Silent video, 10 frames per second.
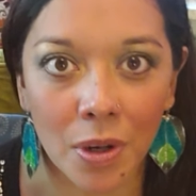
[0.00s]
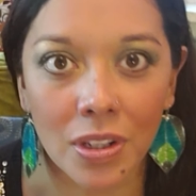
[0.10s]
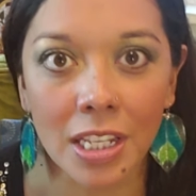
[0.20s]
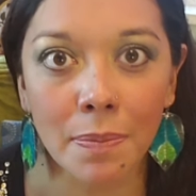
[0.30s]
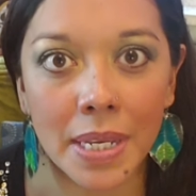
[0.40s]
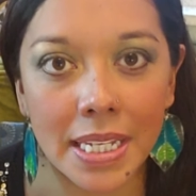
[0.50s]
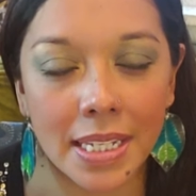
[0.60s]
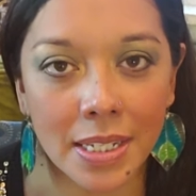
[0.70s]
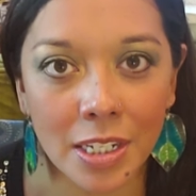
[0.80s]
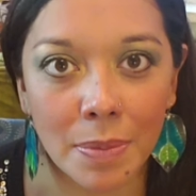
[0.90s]
Our limbic
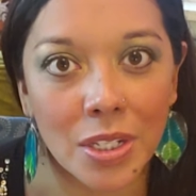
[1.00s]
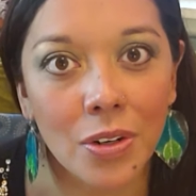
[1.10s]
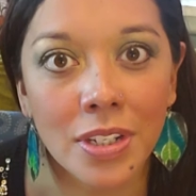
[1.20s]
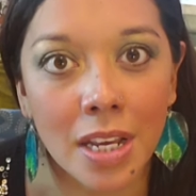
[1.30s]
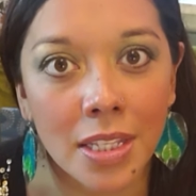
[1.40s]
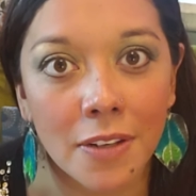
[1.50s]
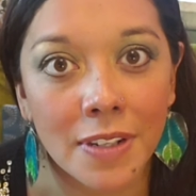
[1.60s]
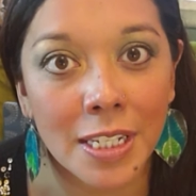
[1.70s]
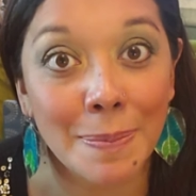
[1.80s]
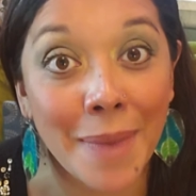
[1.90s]
system is our sense of
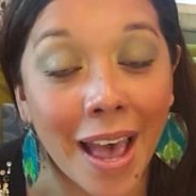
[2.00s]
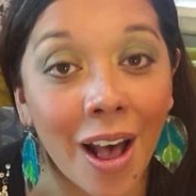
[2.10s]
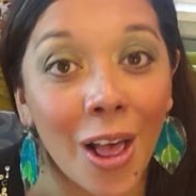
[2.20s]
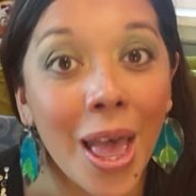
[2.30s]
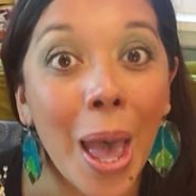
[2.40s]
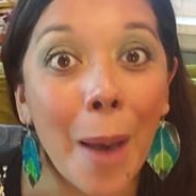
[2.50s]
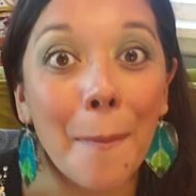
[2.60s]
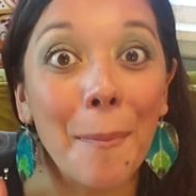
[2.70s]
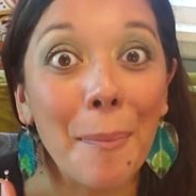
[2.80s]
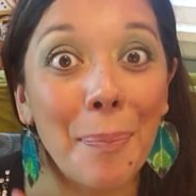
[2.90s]
smell,
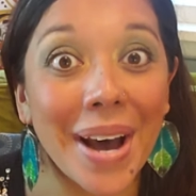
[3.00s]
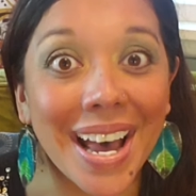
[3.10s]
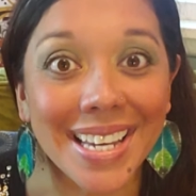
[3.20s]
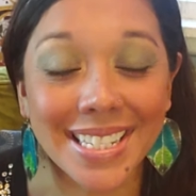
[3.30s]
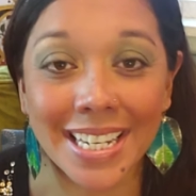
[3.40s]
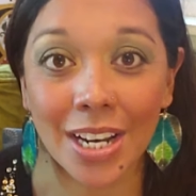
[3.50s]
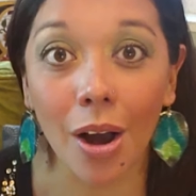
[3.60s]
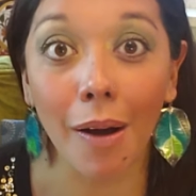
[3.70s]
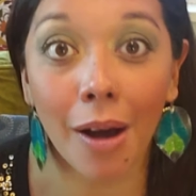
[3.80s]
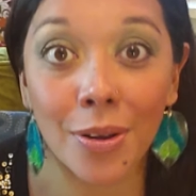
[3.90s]
but it
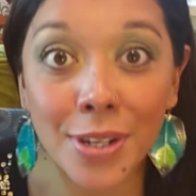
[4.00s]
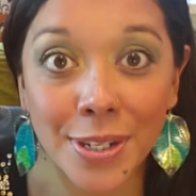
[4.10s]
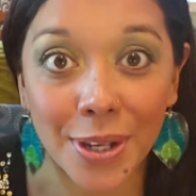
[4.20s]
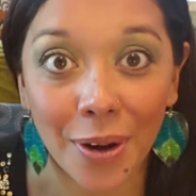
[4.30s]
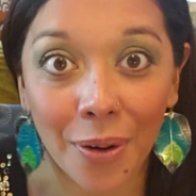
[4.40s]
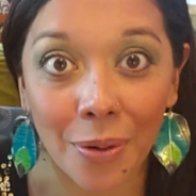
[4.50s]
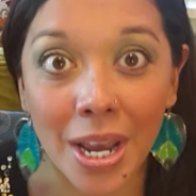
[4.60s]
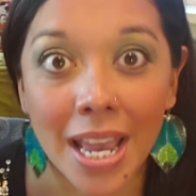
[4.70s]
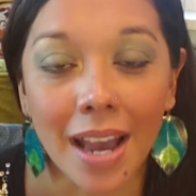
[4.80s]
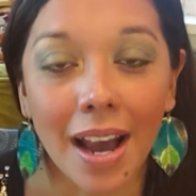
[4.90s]
also
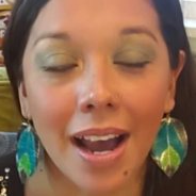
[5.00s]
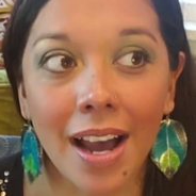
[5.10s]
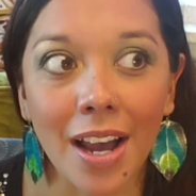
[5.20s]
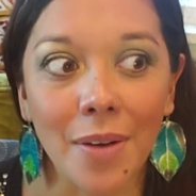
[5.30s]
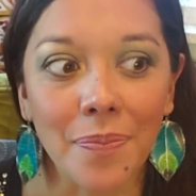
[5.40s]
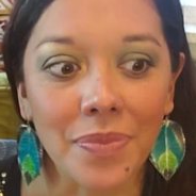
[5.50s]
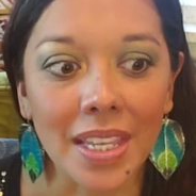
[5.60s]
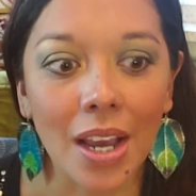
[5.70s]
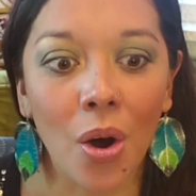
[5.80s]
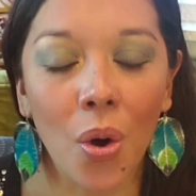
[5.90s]

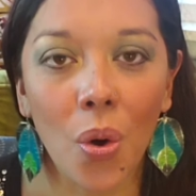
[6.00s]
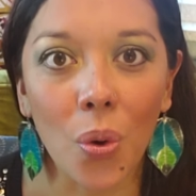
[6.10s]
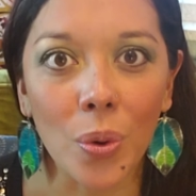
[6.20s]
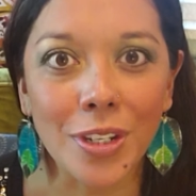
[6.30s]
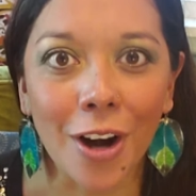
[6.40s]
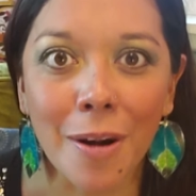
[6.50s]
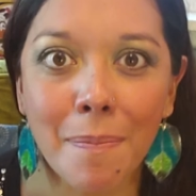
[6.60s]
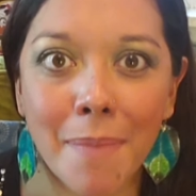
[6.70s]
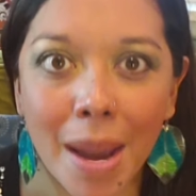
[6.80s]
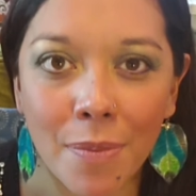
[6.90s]
holds our
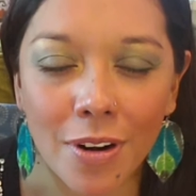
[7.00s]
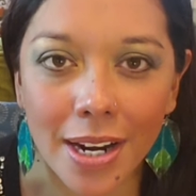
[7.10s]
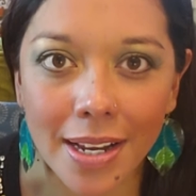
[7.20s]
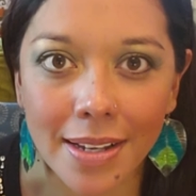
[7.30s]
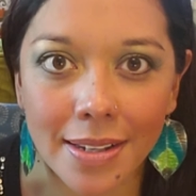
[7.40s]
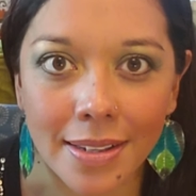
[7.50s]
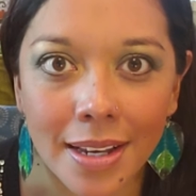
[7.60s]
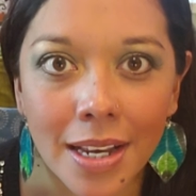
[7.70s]
memories.